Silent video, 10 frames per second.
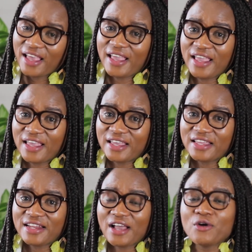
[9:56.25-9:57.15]

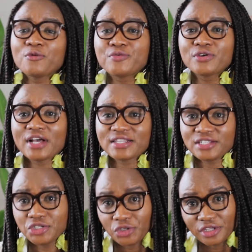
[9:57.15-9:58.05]
and I hope you guys
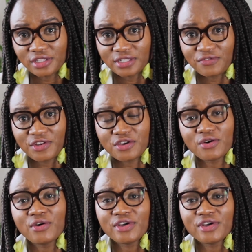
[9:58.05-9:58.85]
enjoyed this video.